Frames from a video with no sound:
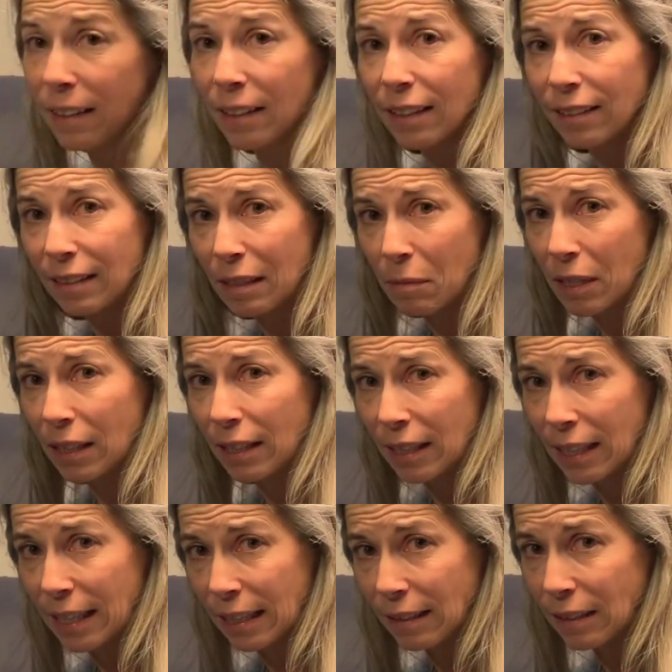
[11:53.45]
seemingly
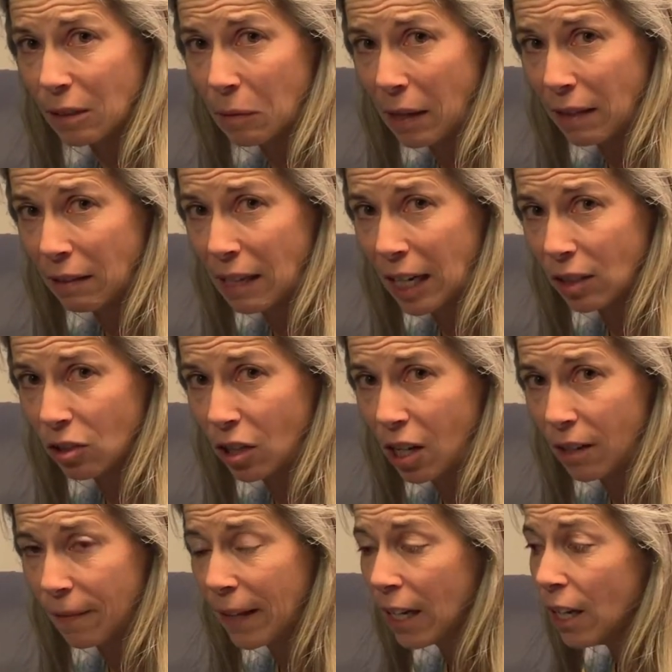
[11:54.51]
enhanced by the Lexol.
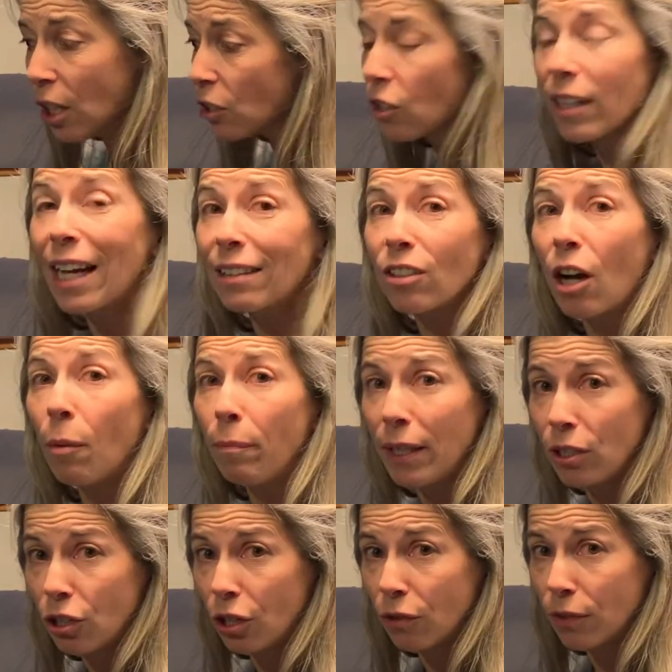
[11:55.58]
So that's all
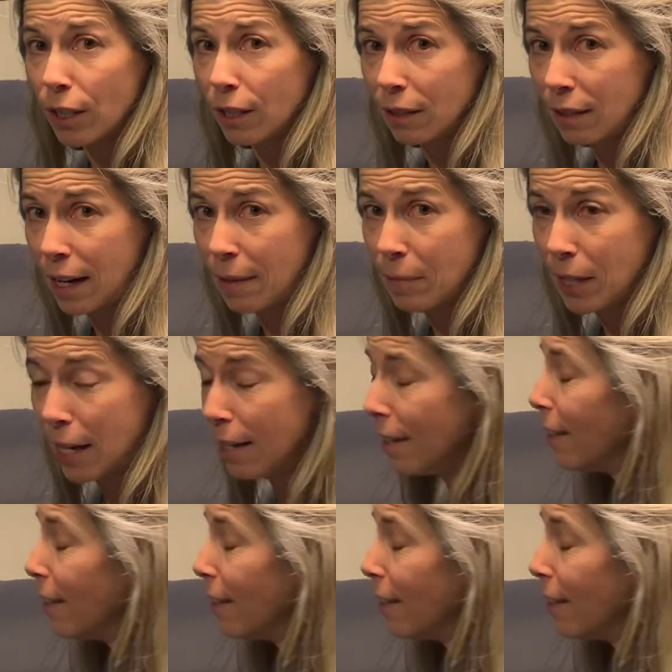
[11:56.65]
bitch over. I'm done